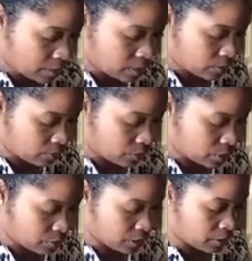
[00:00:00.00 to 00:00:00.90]
into the
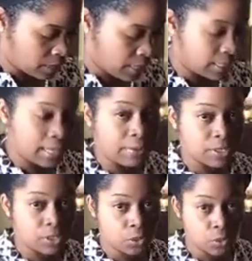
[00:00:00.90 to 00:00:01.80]
refrigerator and allow it
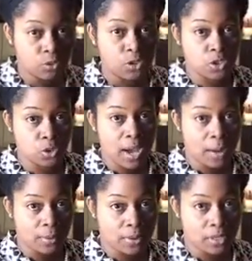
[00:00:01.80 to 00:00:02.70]
to cool for 2
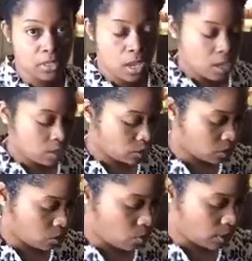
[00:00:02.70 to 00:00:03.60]
hours.
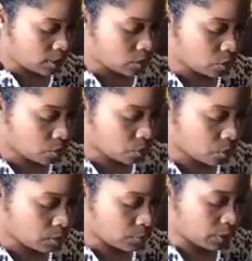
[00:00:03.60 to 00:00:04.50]
So once it's
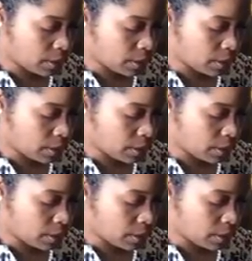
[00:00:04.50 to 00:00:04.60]
cooled, I'm going to